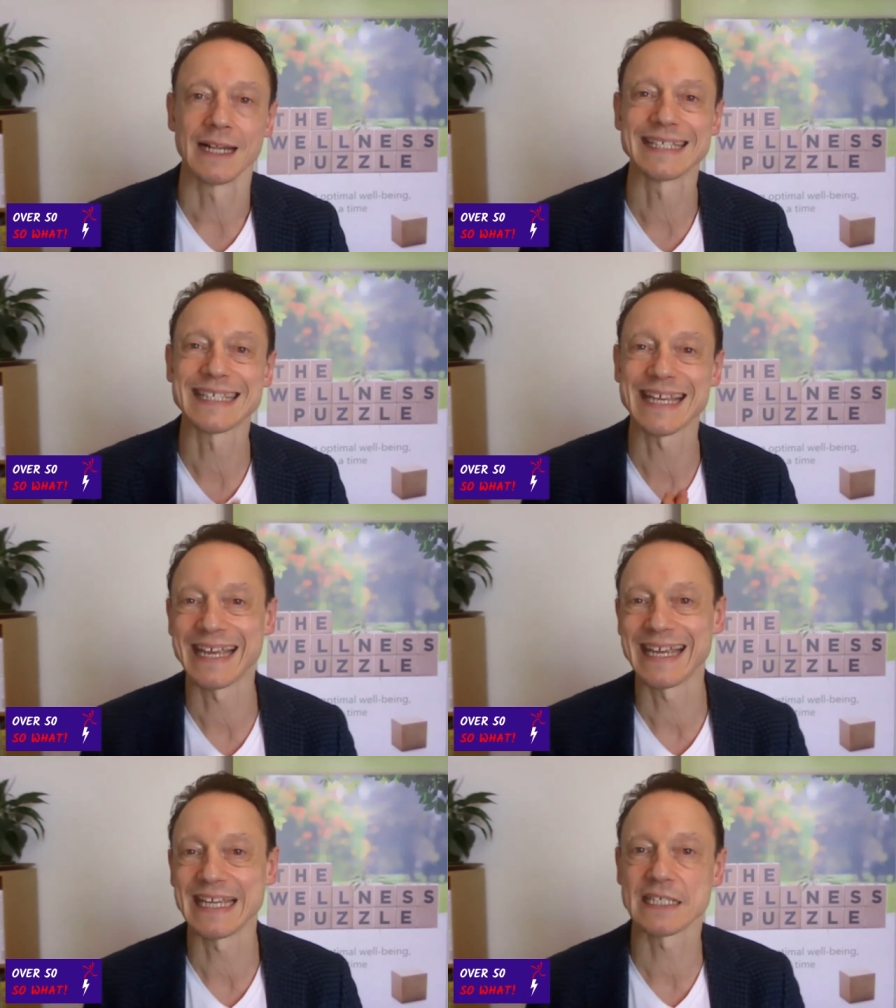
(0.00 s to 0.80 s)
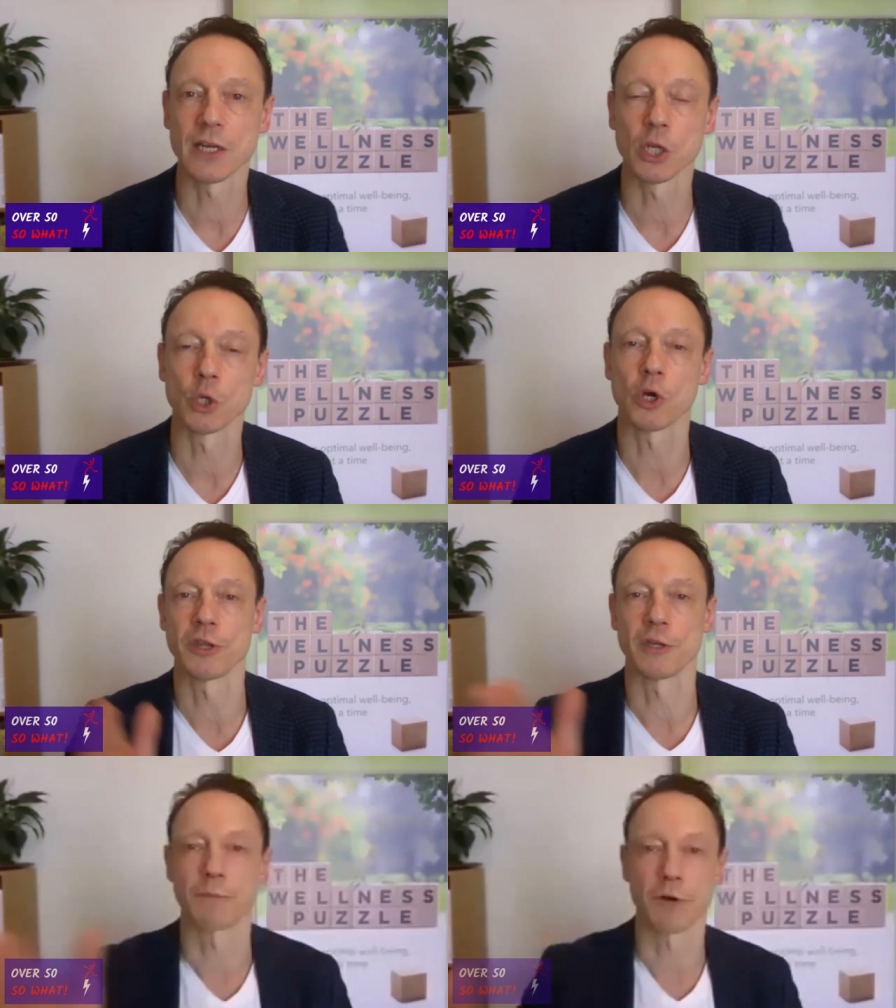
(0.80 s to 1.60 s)
It's easy to look
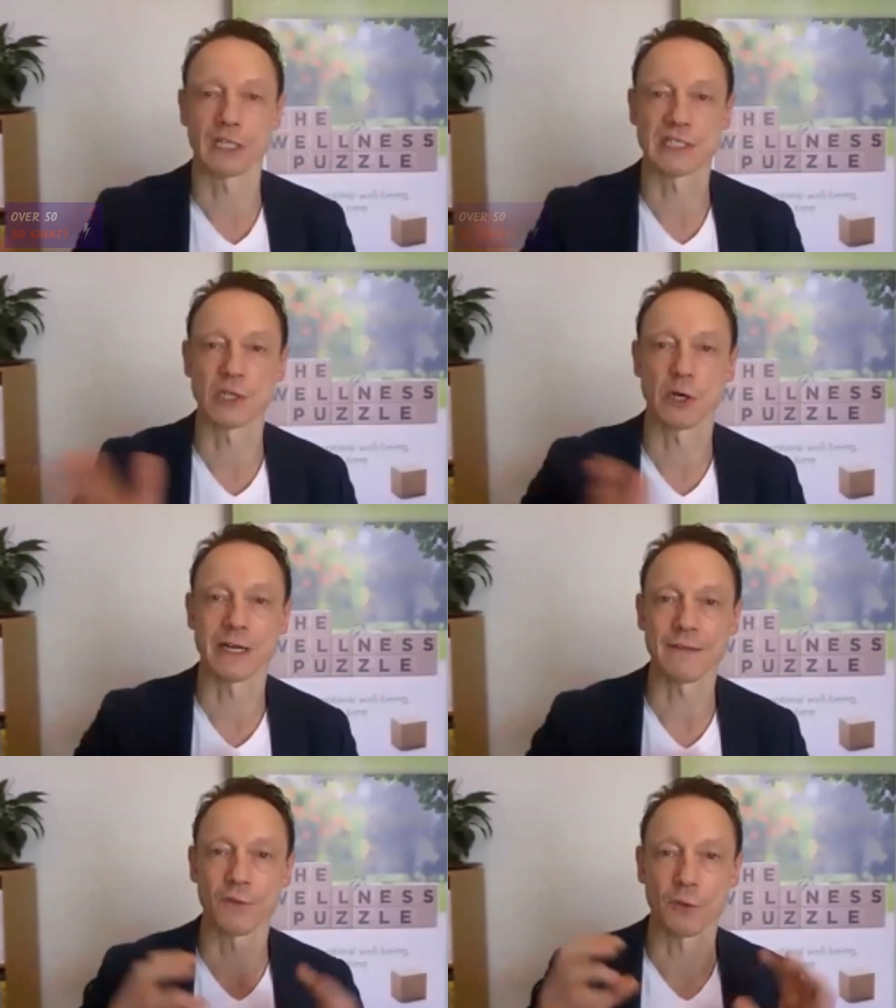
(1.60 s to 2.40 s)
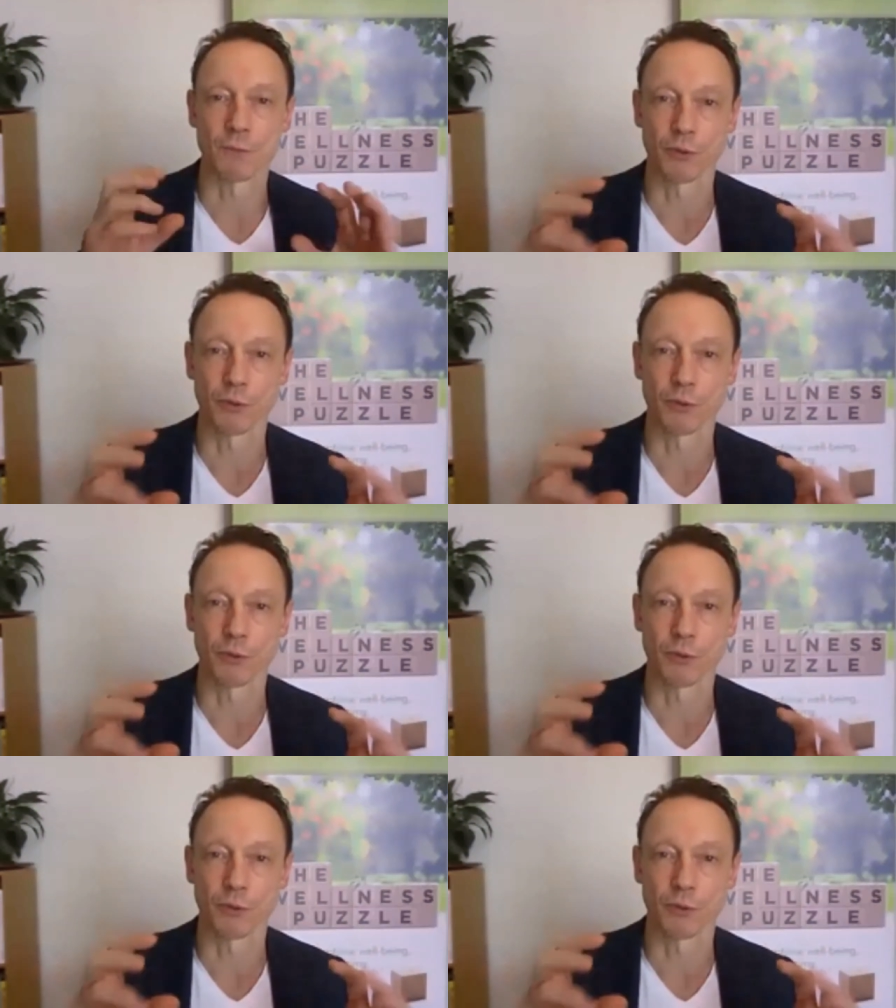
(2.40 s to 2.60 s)
on the bright side if you